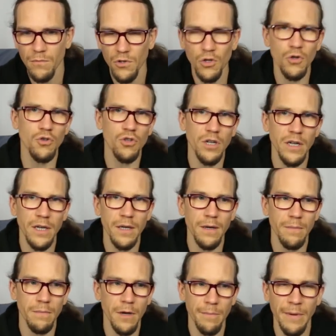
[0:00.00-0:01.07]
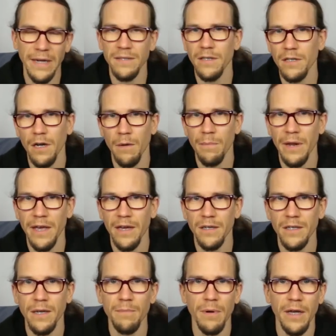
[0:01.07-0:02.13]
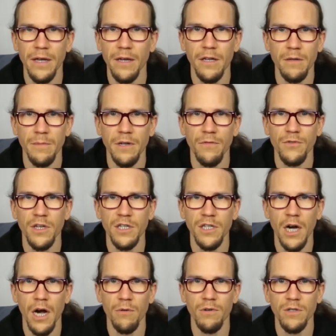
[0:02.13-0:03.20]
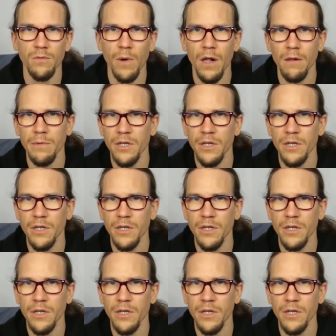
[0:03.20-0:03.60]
Usually a bass guitar player can play a little bit of guitar as well,